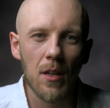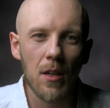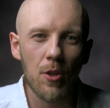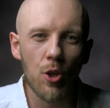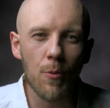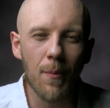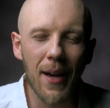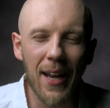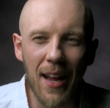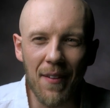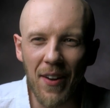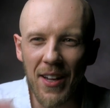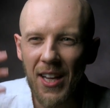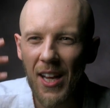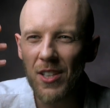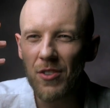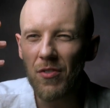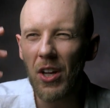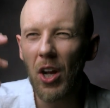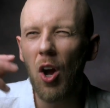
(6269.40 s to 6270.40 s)
You might have
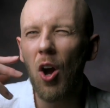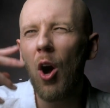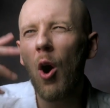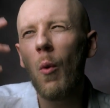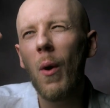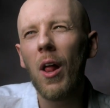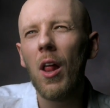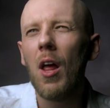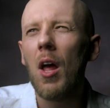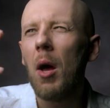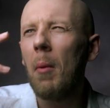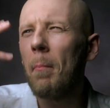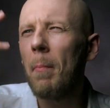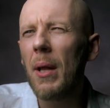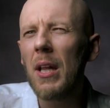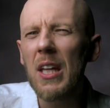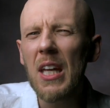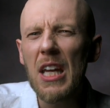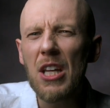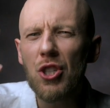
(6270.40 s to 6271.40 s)
ideas like, oh, well,
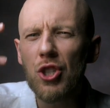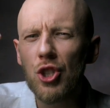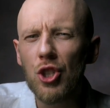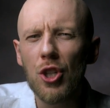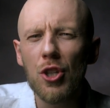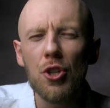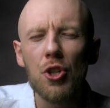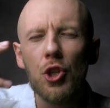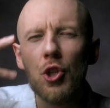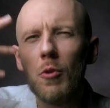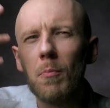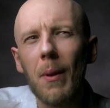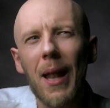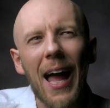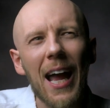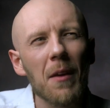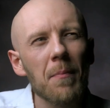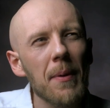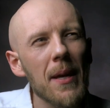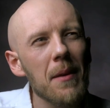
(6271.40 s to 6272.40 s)
police shouldn't shoot
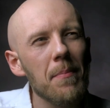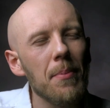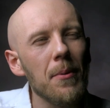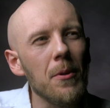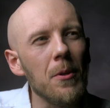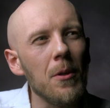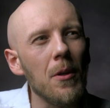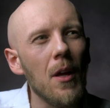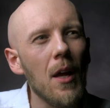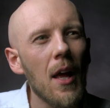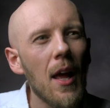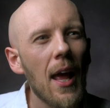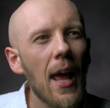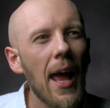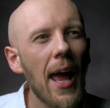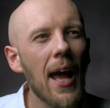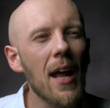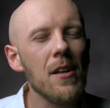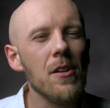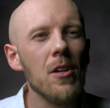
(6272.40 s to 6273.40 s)
black people,
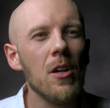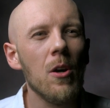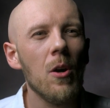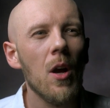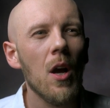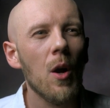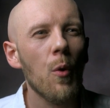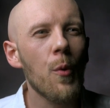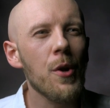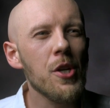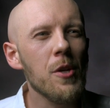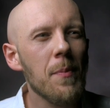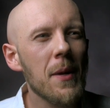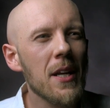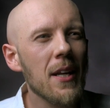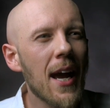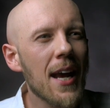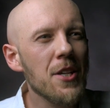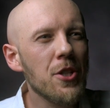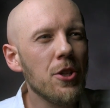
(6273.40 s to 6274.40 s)
and, you know, we should be
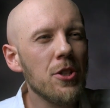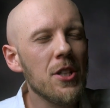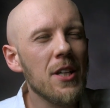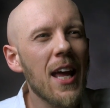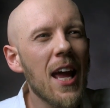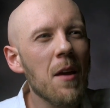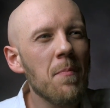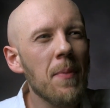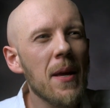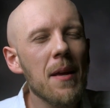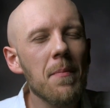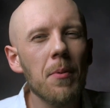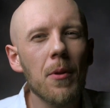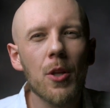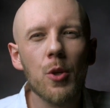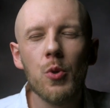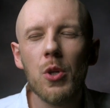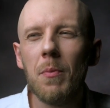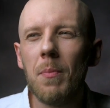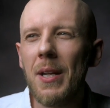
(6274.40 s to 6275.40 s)
nicer to gay people,
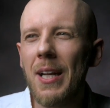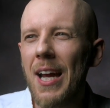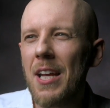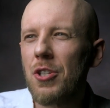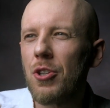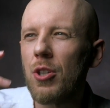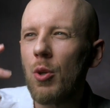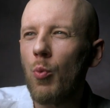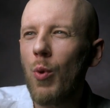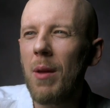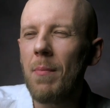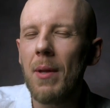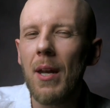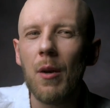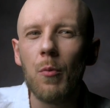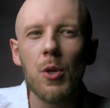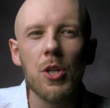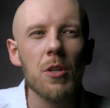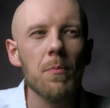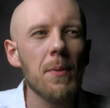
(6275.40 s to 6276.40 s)
and we should be nicer to women,
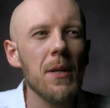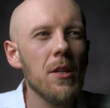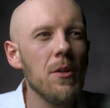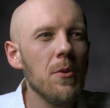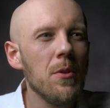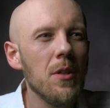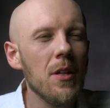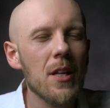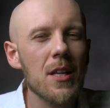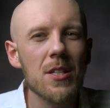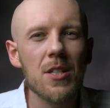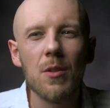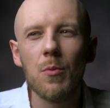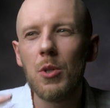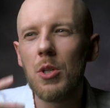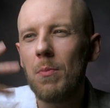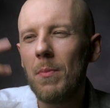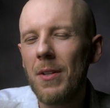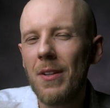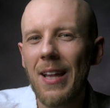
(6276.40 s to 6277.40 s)
and we should be doing this, and we
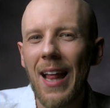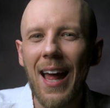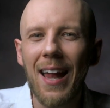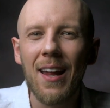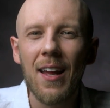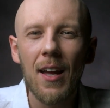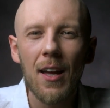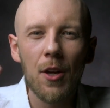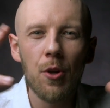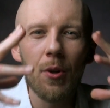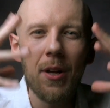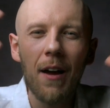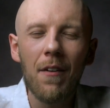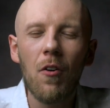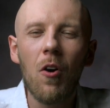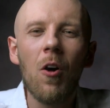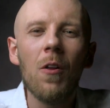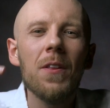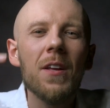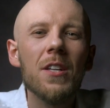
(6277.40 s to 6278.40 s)
should be doing that. You have
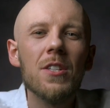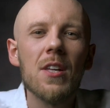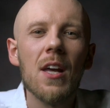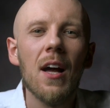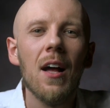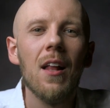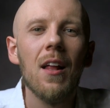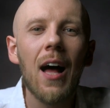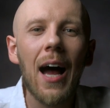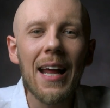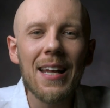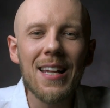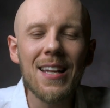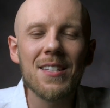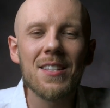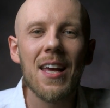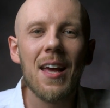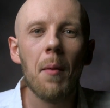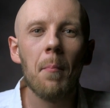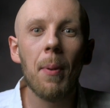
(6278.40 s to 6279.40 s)
all these
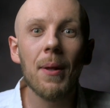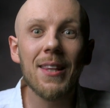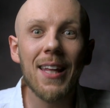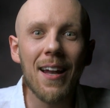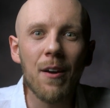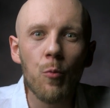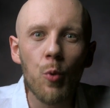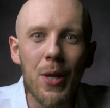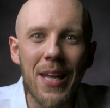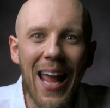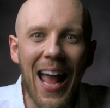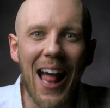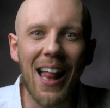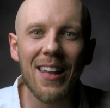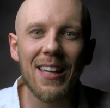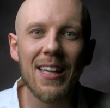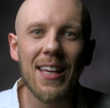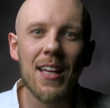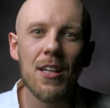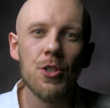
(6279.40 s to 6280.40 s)
ideas, but then
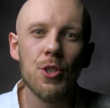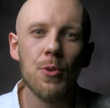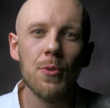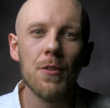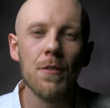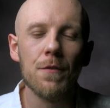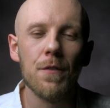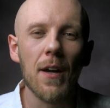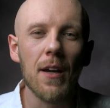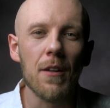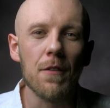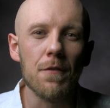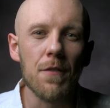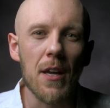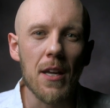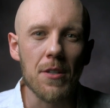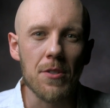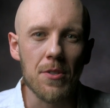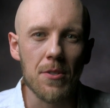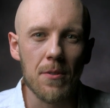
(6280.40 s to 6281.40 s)
reality hits you in the fucking
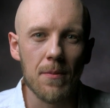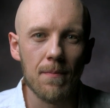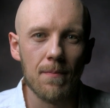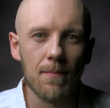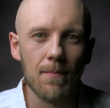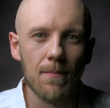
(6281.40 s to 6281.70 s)
face.